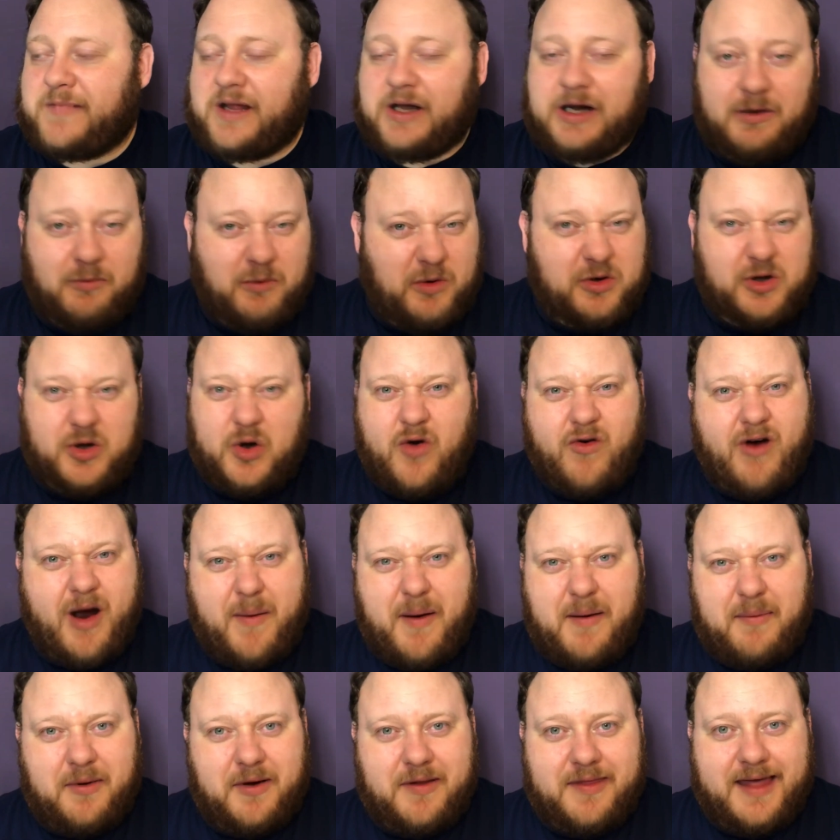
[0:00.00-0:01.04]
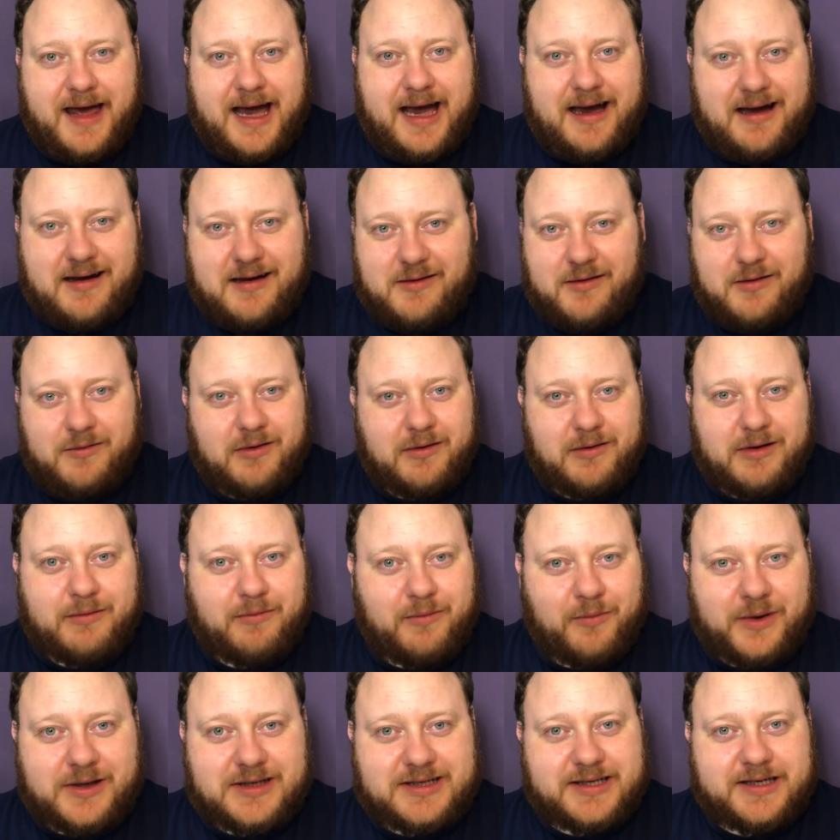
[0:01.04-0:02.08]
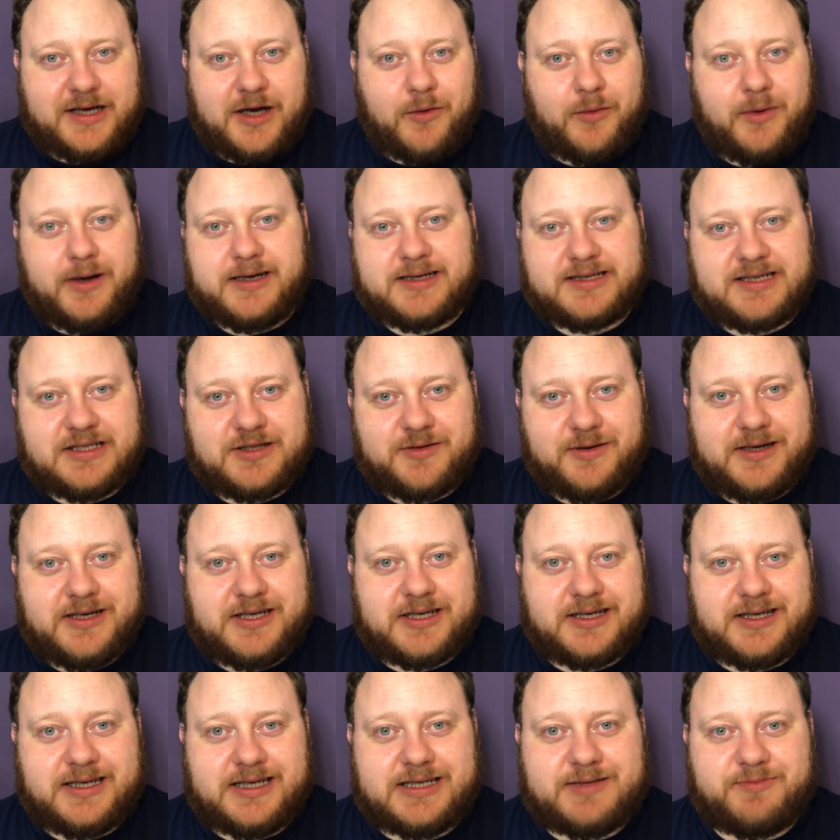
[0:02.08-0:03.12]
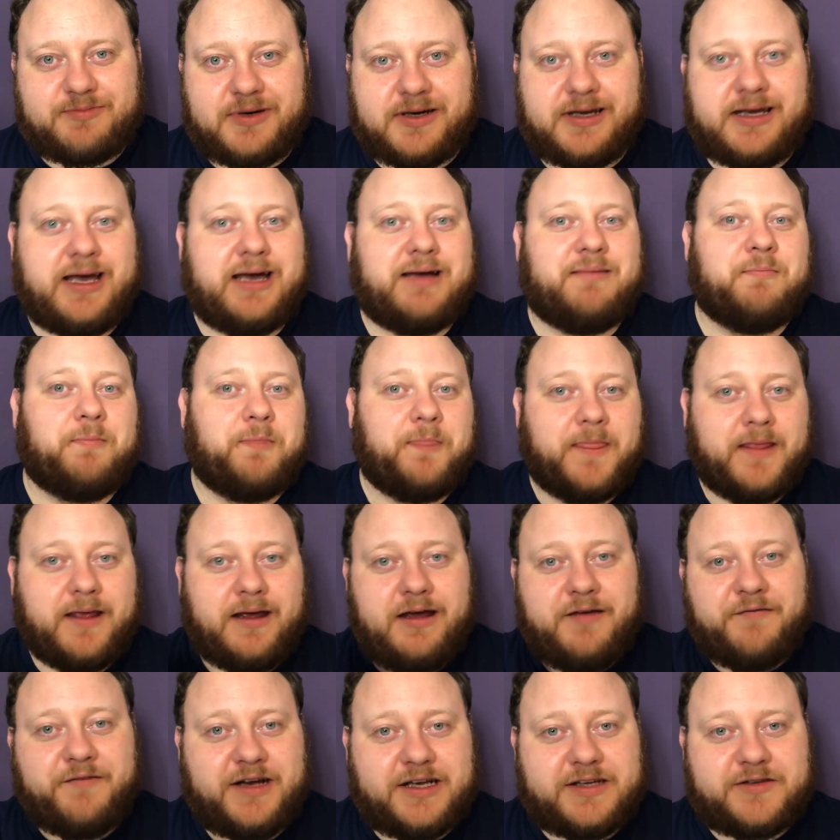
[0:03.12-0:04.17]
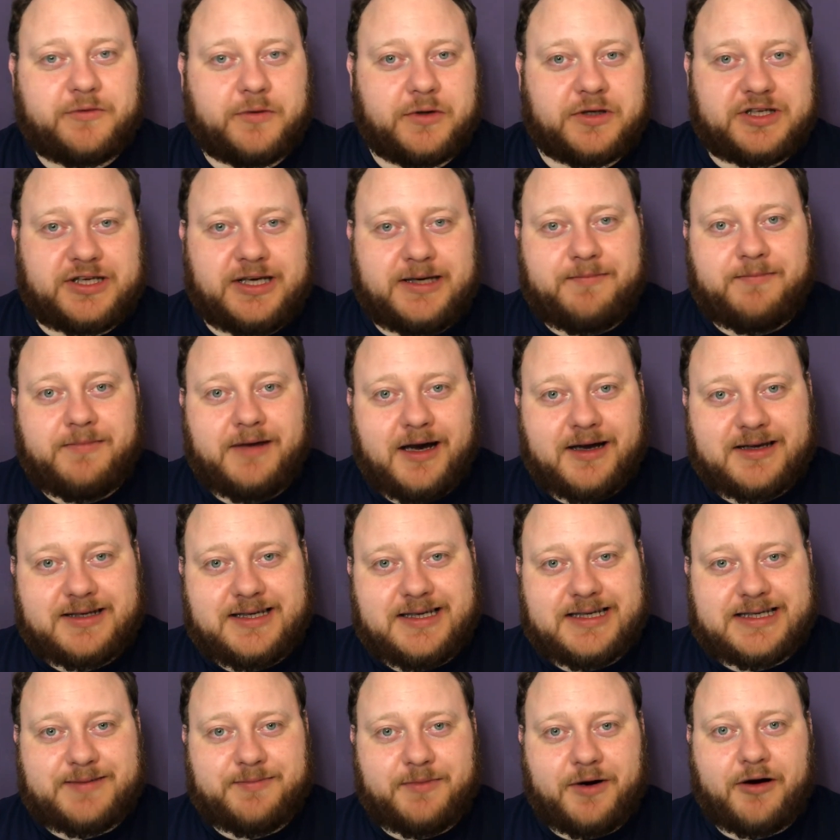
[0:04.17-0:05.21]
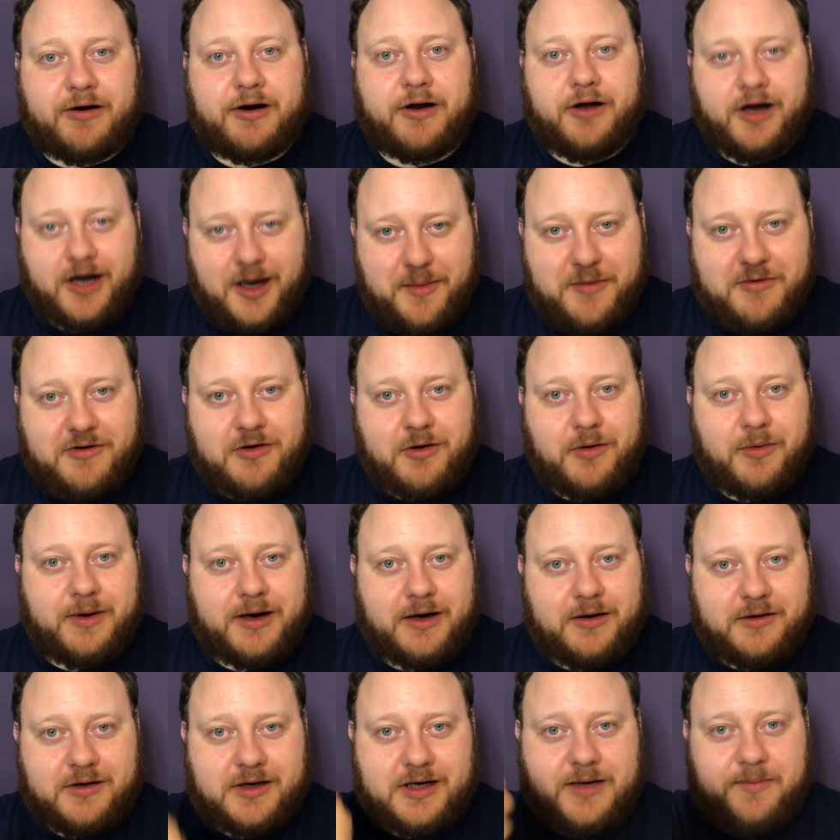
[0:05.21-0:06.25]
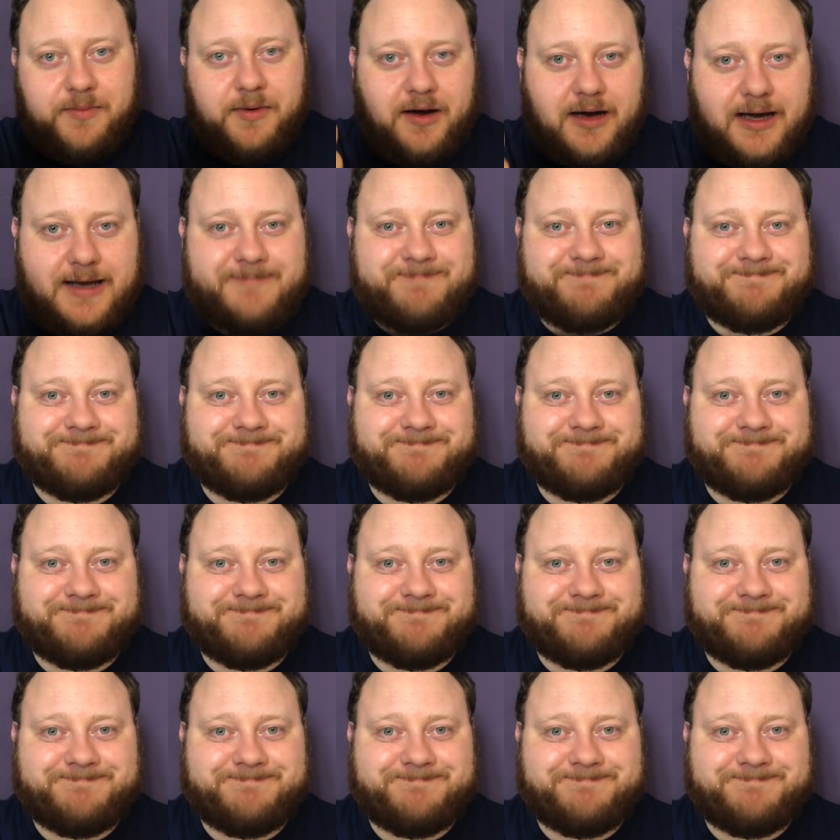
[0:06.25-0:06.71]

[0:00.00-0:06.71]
We'll do a wrap up on that once I know where the situation is. But yeah, thanks for watching. I'll see you tomorrow. Hope you're all well. Goodbye.